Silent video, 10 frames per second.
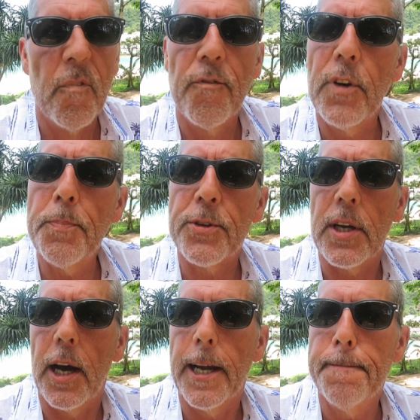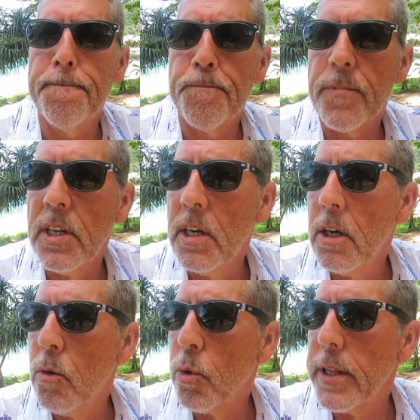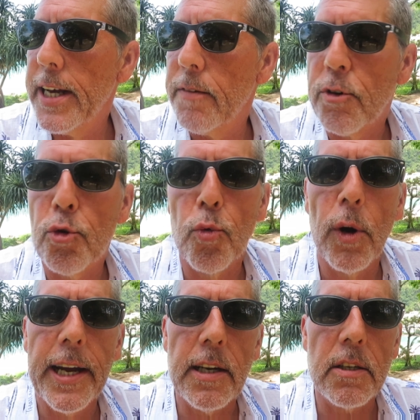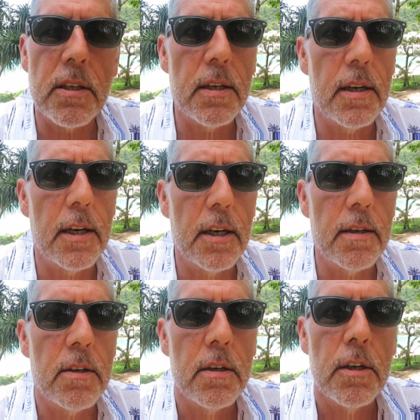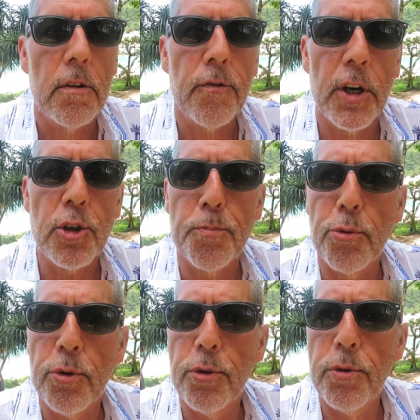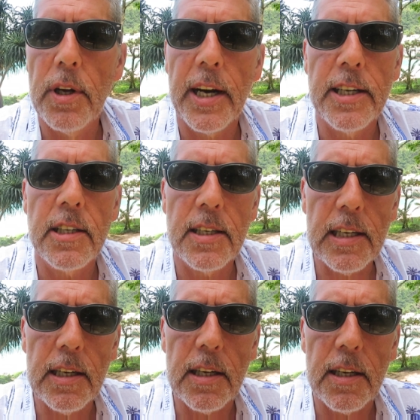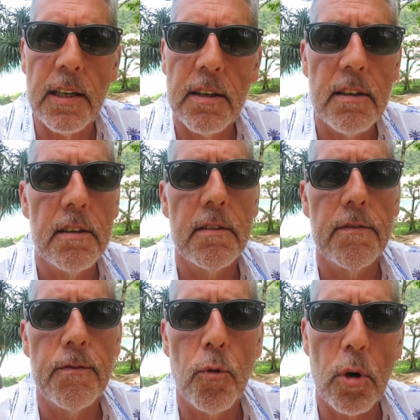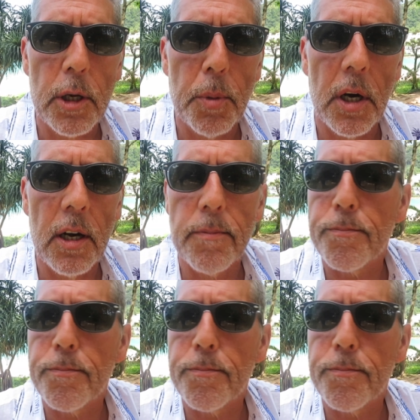Flipside, where they have great fresh brewed iced tea, 40 baht,